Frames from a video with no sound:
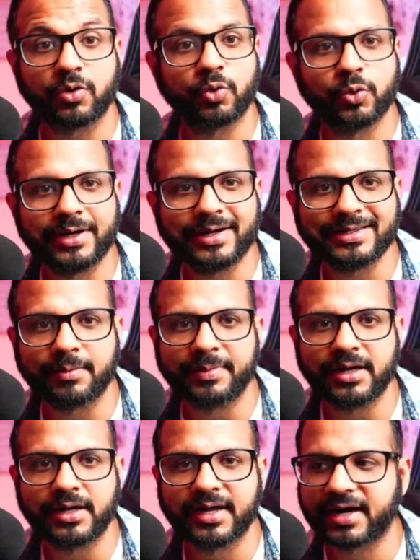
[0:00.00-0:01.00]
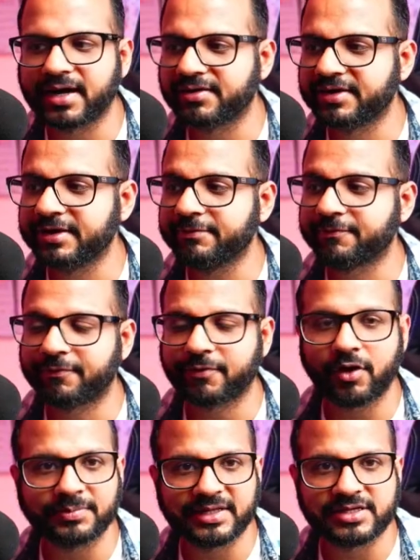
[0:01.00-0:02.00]
only the build directory
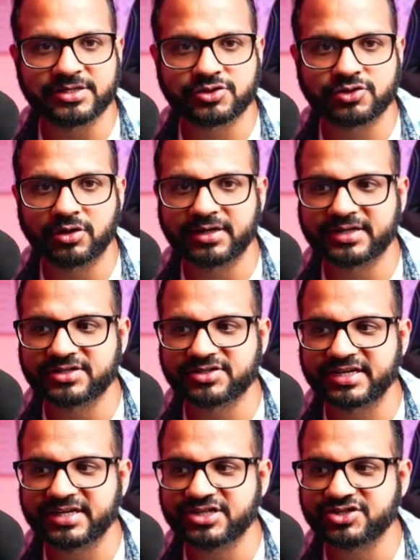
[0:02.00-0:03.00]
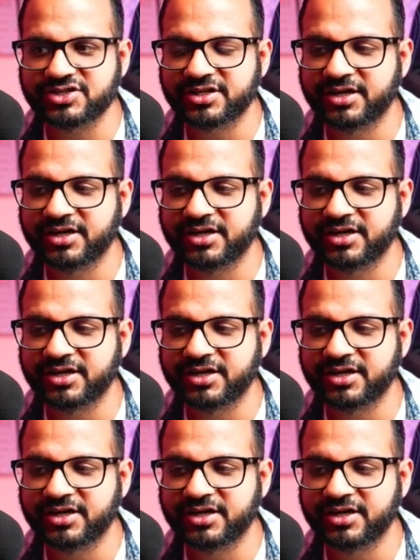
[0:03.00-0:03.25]
from the installer stage